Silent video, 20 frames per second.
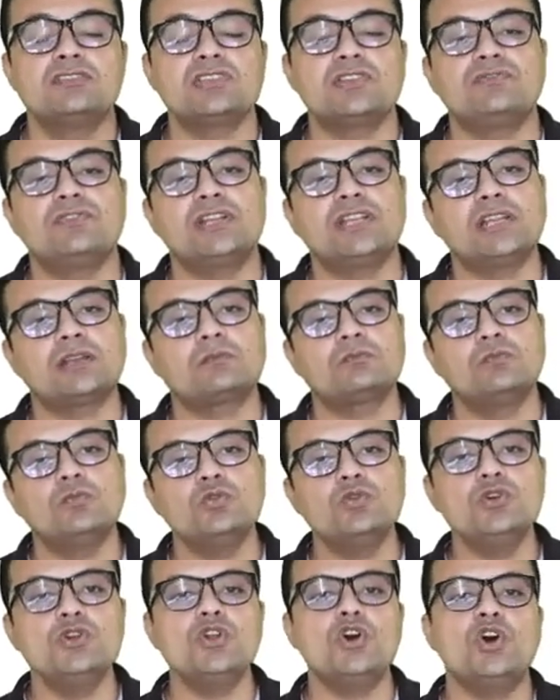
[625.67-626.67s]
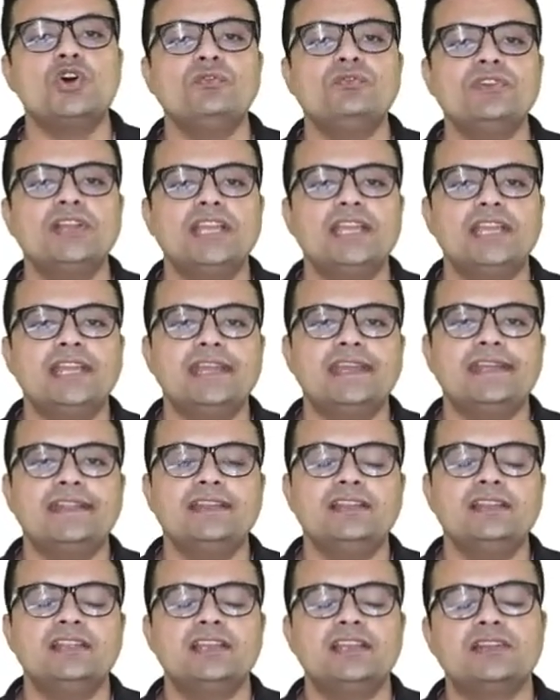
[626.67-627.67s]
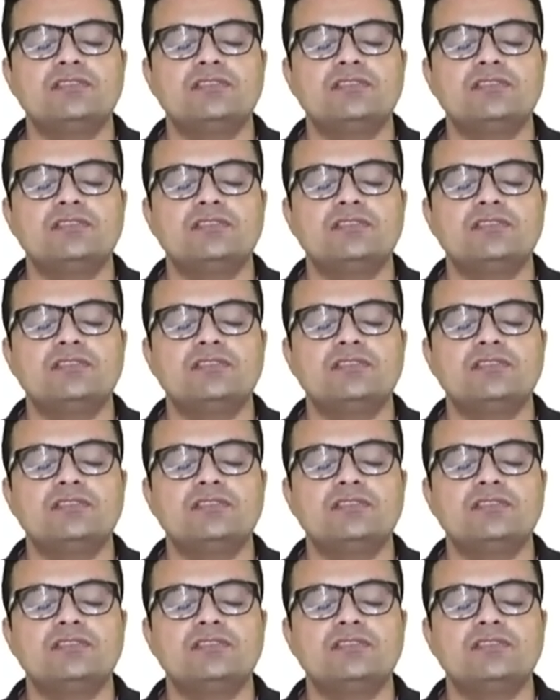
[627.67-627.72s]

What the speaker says: So if I take mod of an,